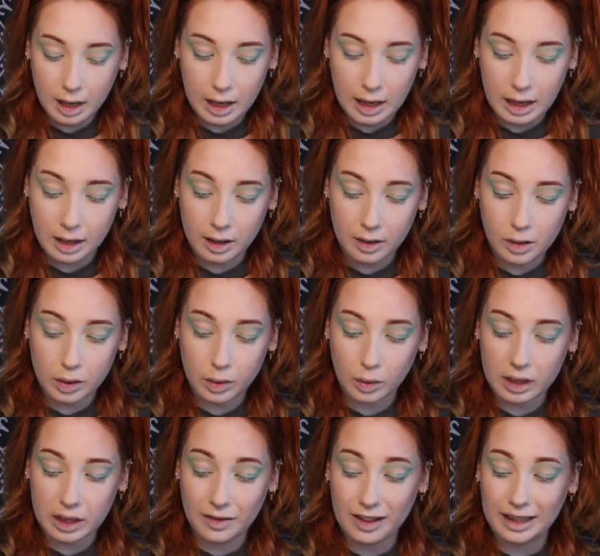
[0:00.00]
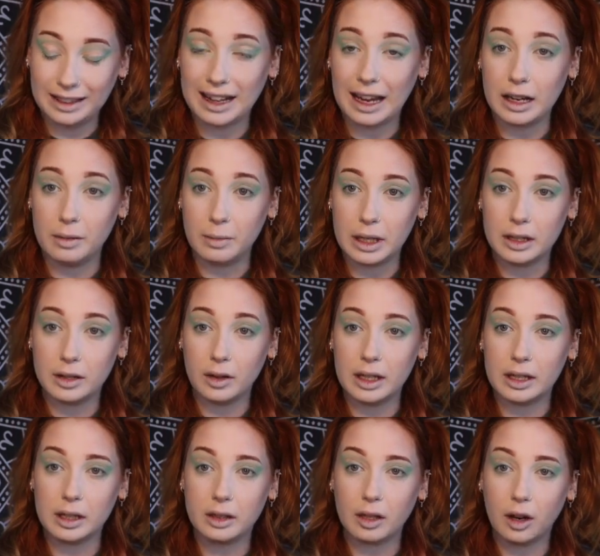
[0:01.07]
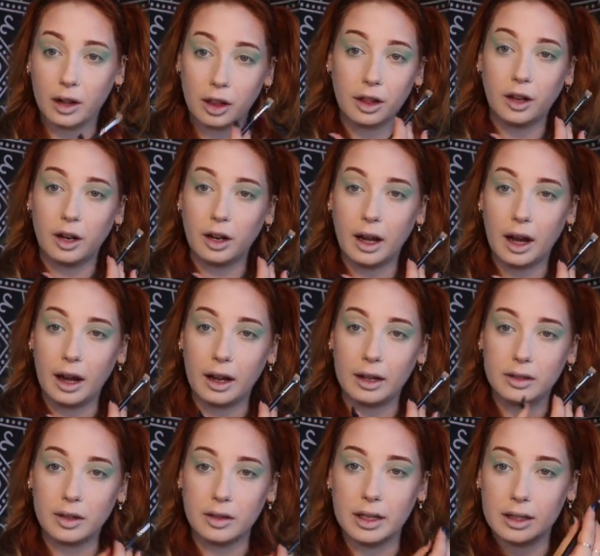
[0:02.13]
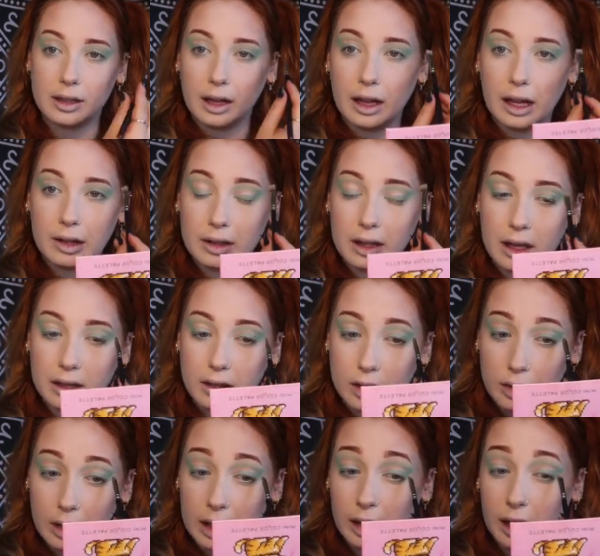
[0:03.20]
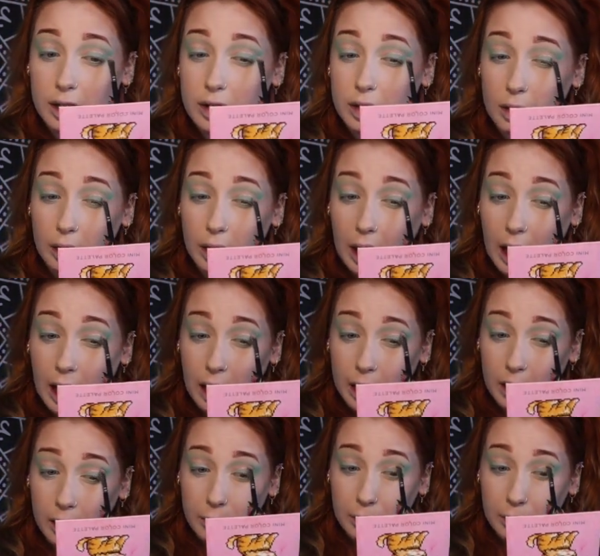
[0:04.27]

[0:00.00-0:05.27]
and a source of enlightenment. So this is our third eye. So this allows us to connect to the higher